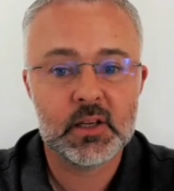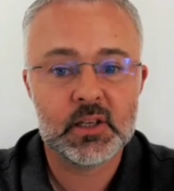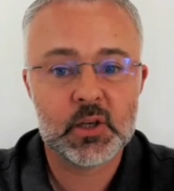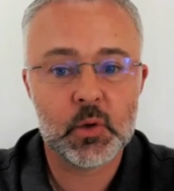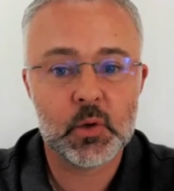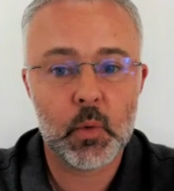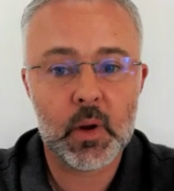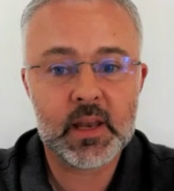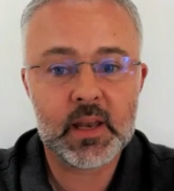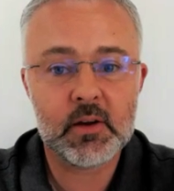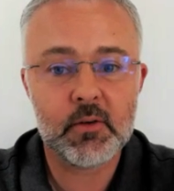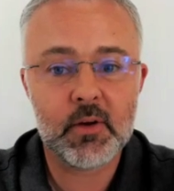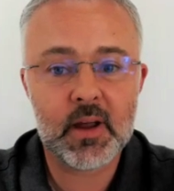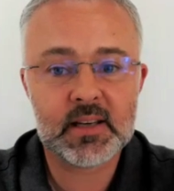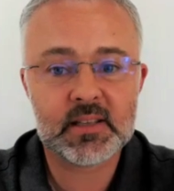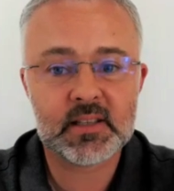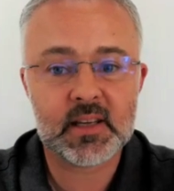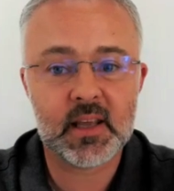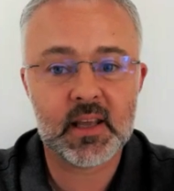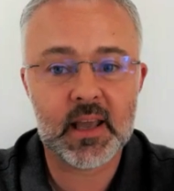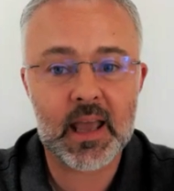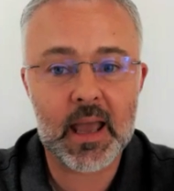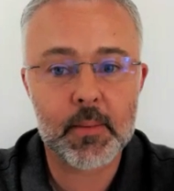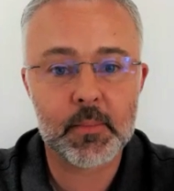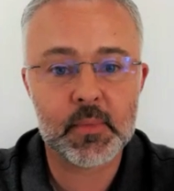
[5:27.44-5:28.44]
So when you're
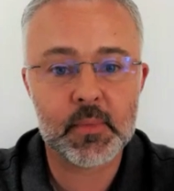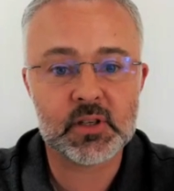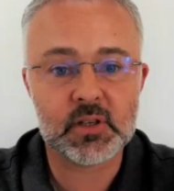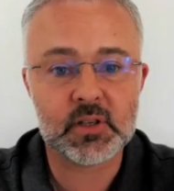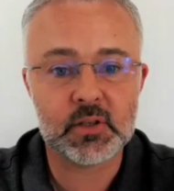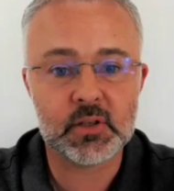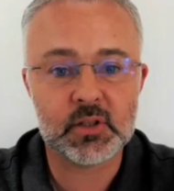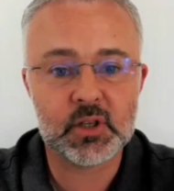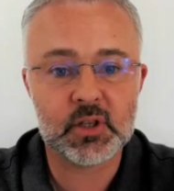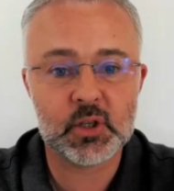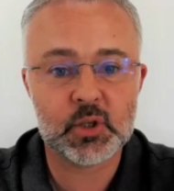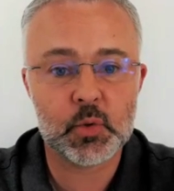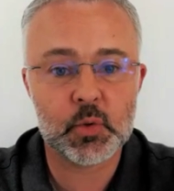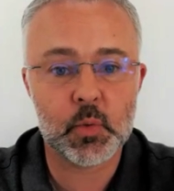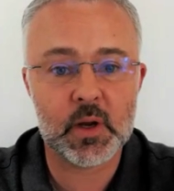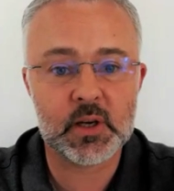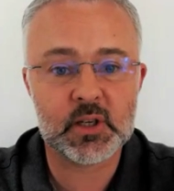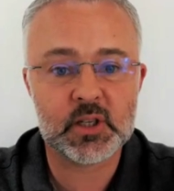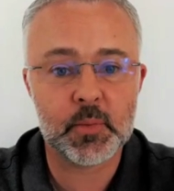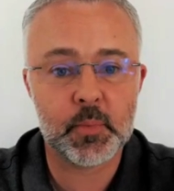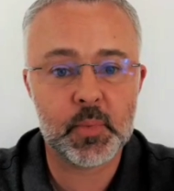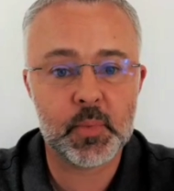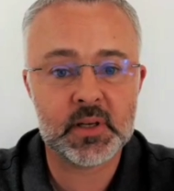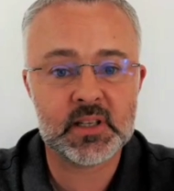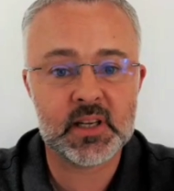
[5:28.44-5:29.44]
asking Amazon to
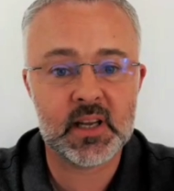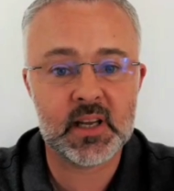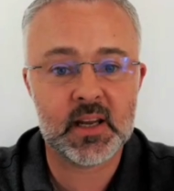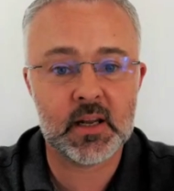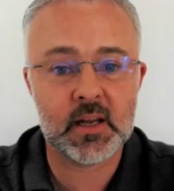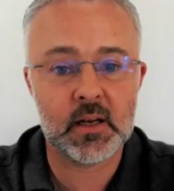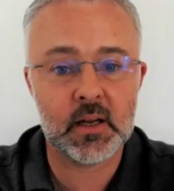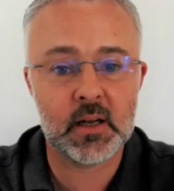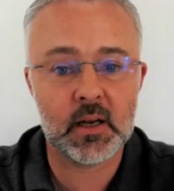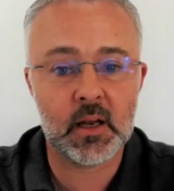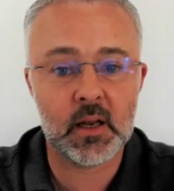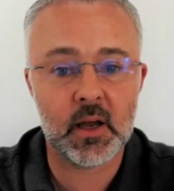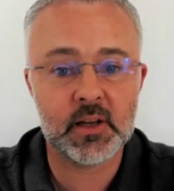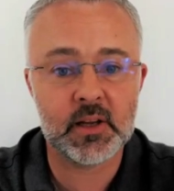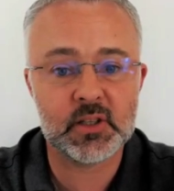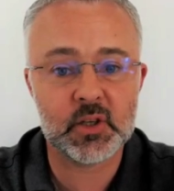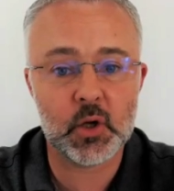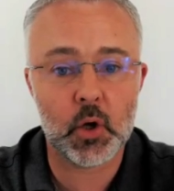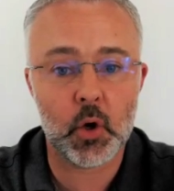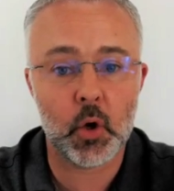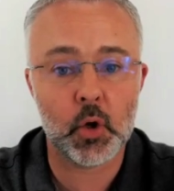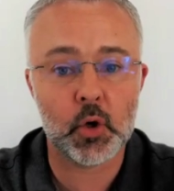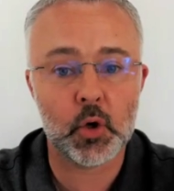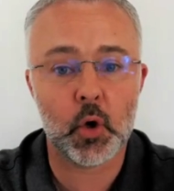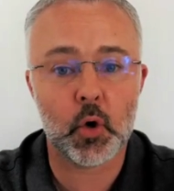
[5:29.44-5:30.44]
switch a particular light
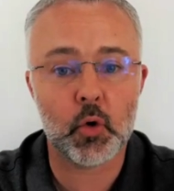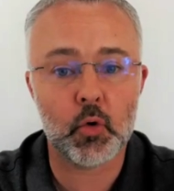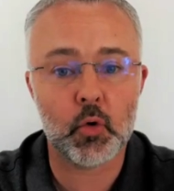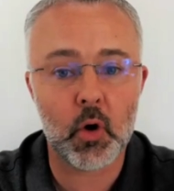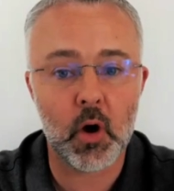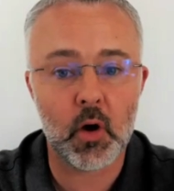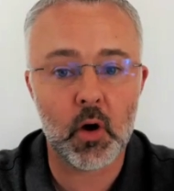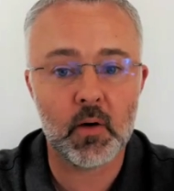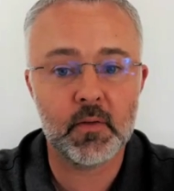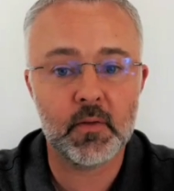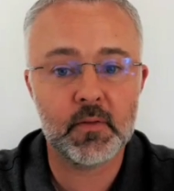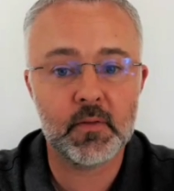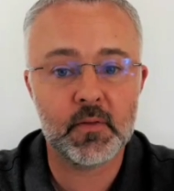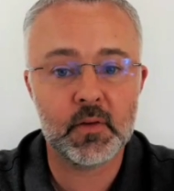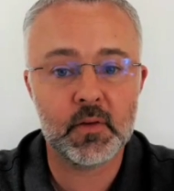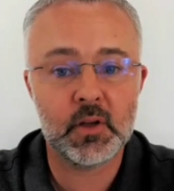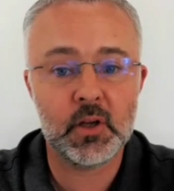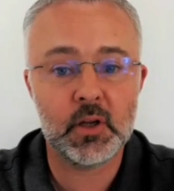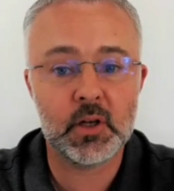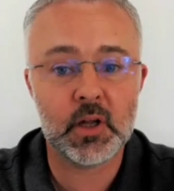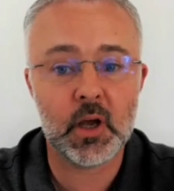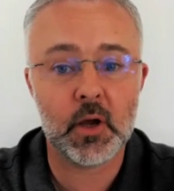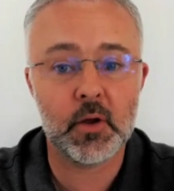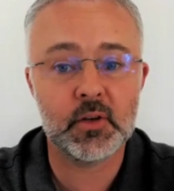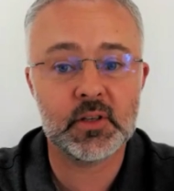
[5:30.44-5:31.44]
on or off,
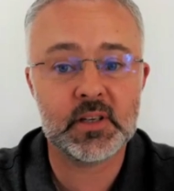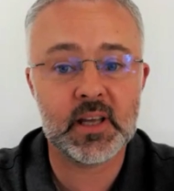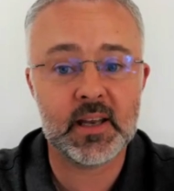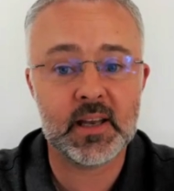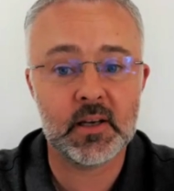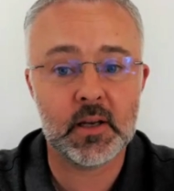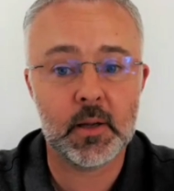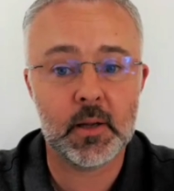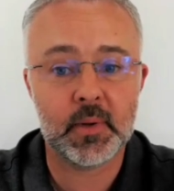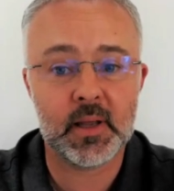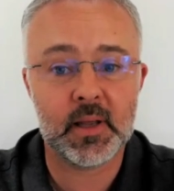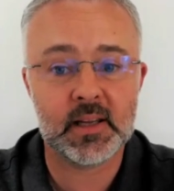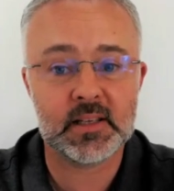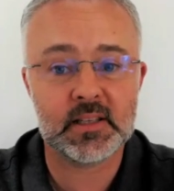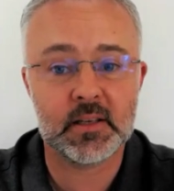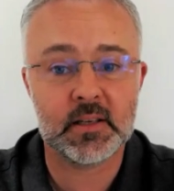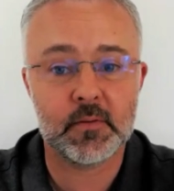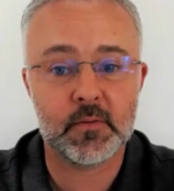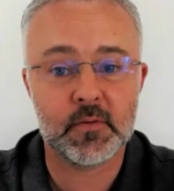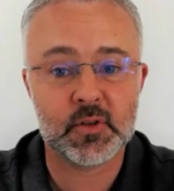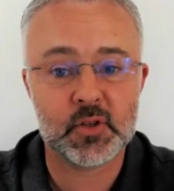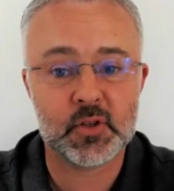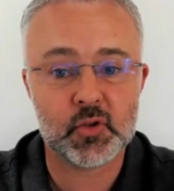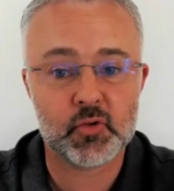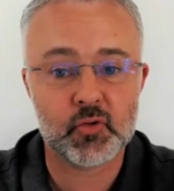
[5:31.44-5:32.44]
you don't end up getting
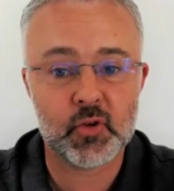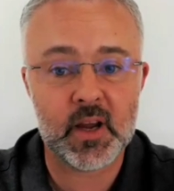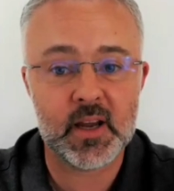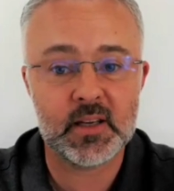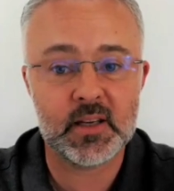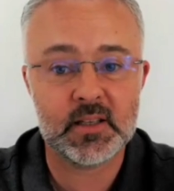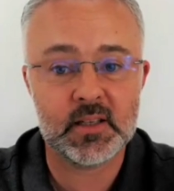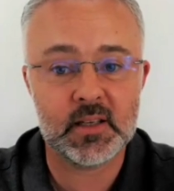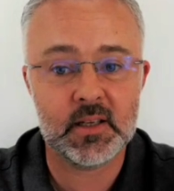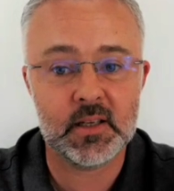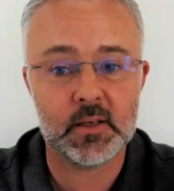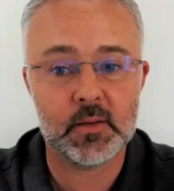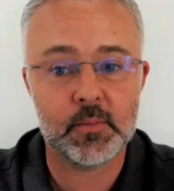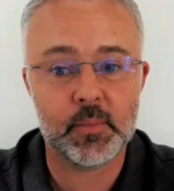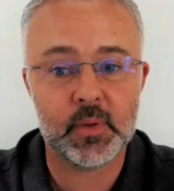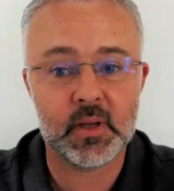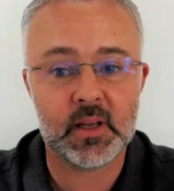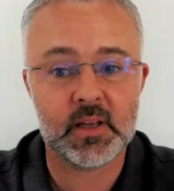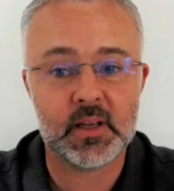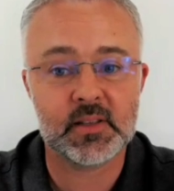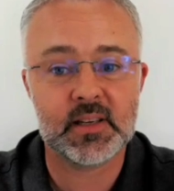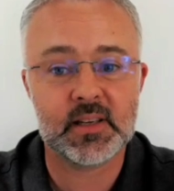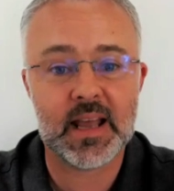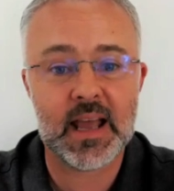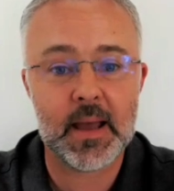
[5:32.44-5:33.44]
frustrated
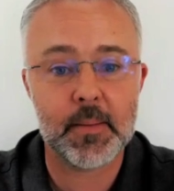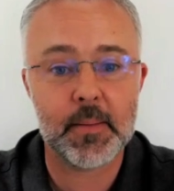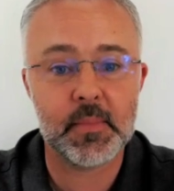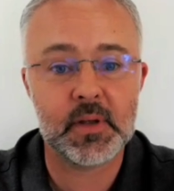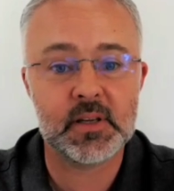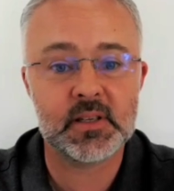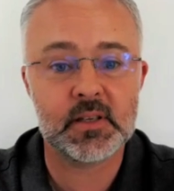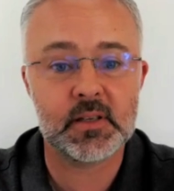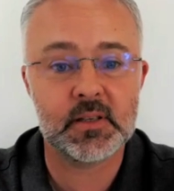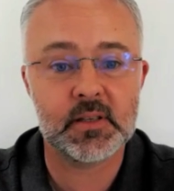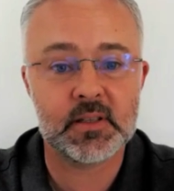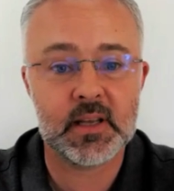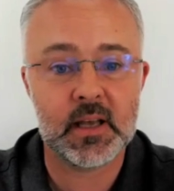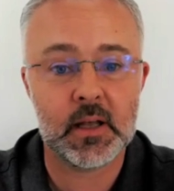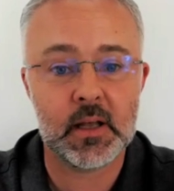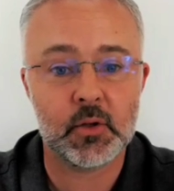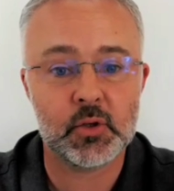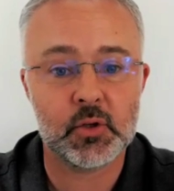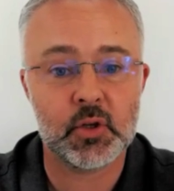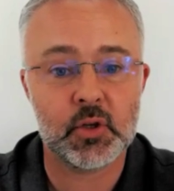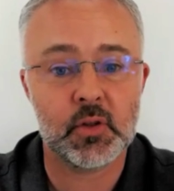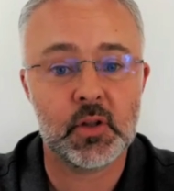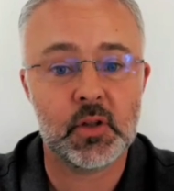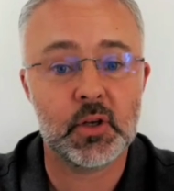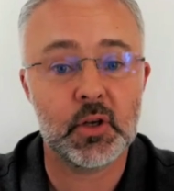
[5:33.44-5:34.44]
because Amazon
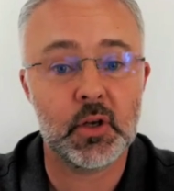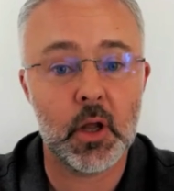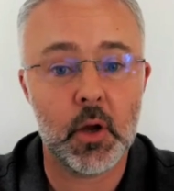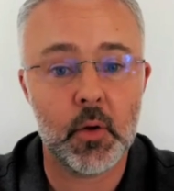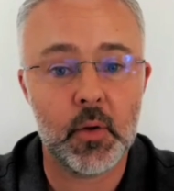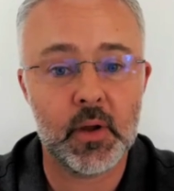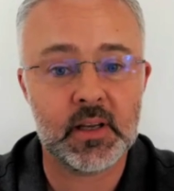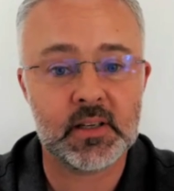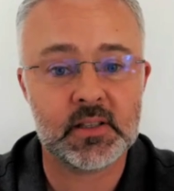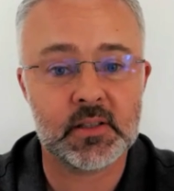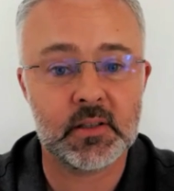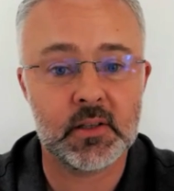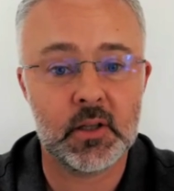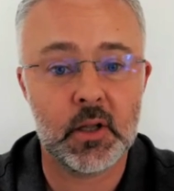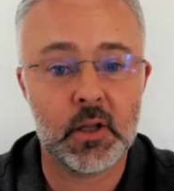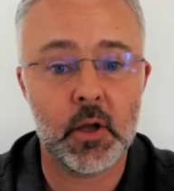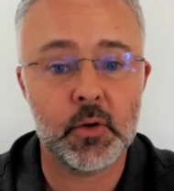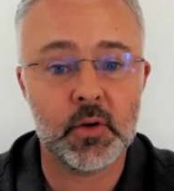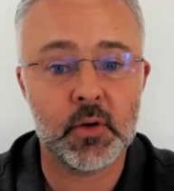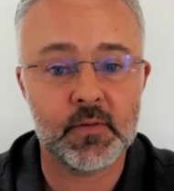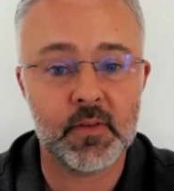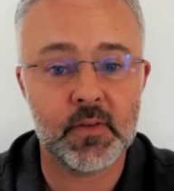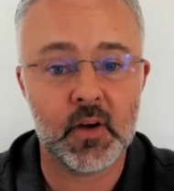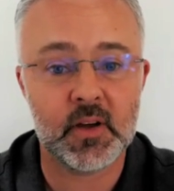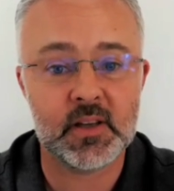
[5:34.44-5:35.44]
tells you that no
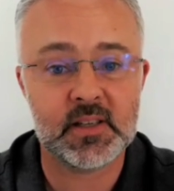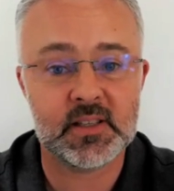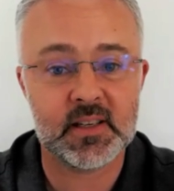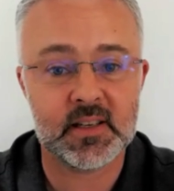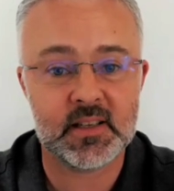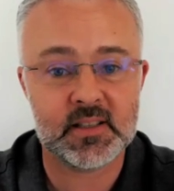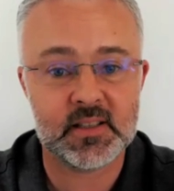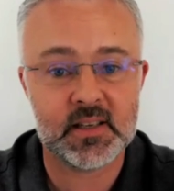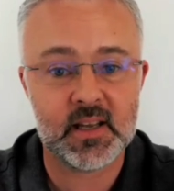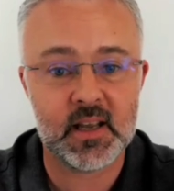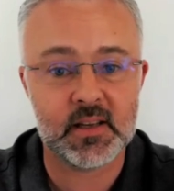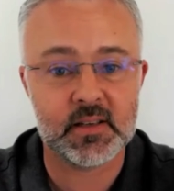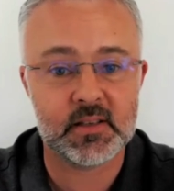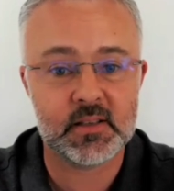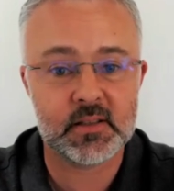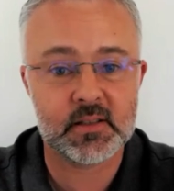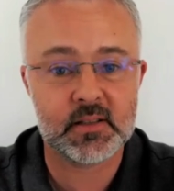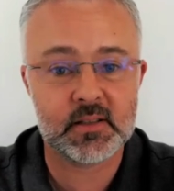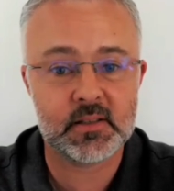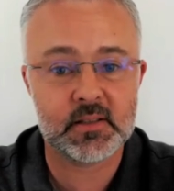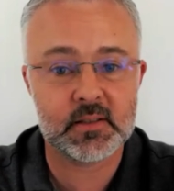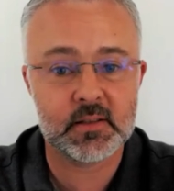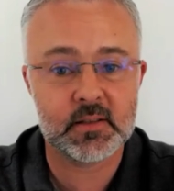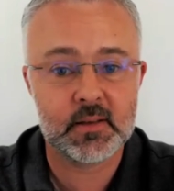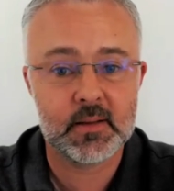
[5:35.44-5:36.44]
device
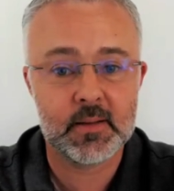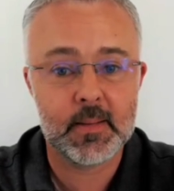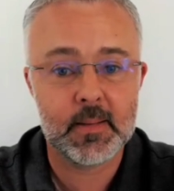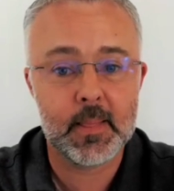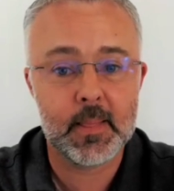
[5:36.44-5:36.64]
exists.